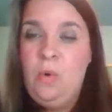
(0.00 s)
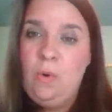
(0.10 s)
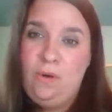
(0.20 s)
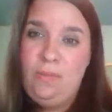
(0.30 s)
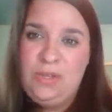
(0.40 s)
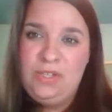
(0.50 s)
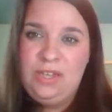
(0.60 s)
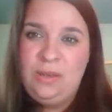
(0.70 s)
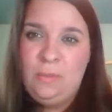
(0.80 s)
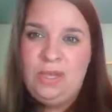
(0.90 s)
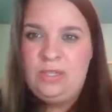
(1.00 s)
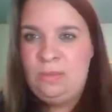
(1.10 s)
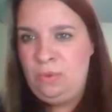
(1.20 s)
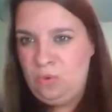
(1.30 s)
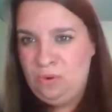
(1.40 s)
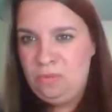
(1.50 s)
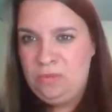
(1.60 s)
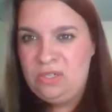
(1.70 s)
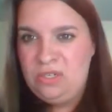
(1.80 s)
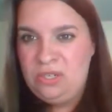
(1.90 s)
choral music because I'm a choral
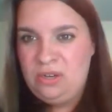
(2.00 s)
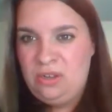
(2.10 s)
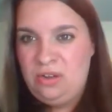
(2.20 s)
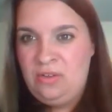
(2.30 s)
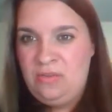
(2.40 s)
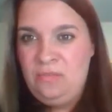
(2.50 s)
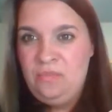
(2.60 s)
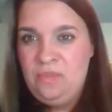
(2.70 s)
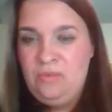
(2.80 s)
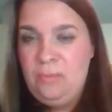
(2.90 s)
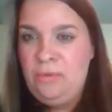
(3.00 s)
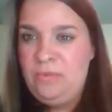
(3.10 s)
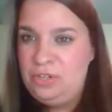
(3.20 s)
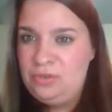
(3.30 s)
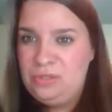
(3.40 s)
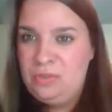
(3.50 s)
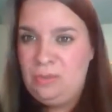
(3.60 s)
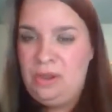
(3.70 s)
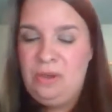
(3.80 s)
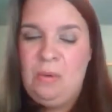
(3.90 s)
musician and a professional
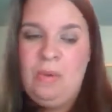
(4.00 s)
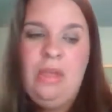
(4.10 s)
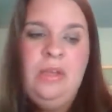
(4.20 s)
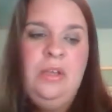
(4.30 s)
soprano.